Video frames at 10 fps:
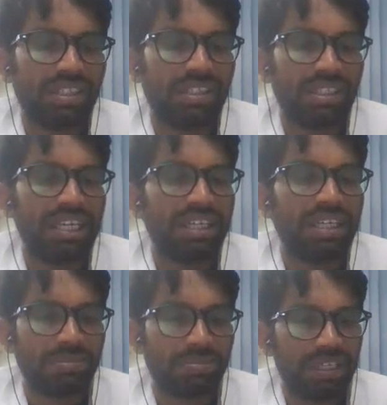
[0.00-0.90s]
red
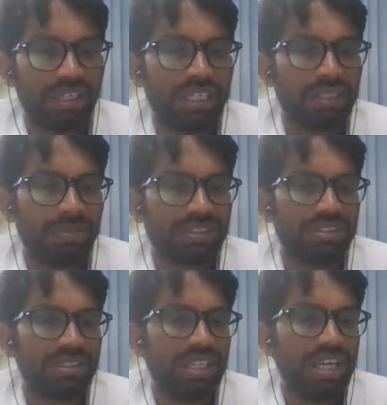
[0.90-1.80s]
litmus
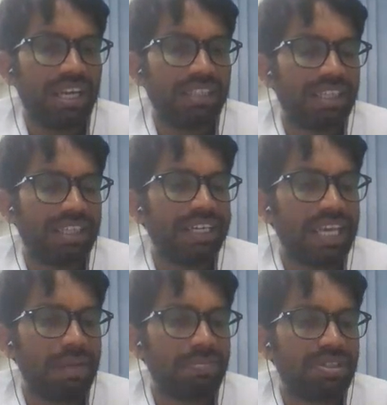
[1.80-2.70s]
and the red
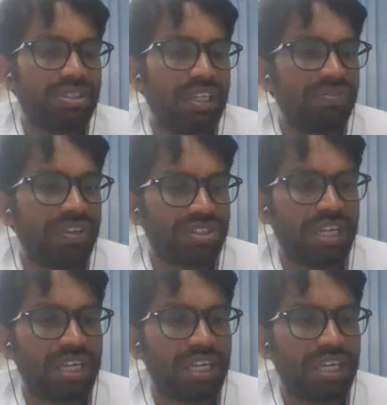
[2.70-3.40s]
cabbage leaf extract,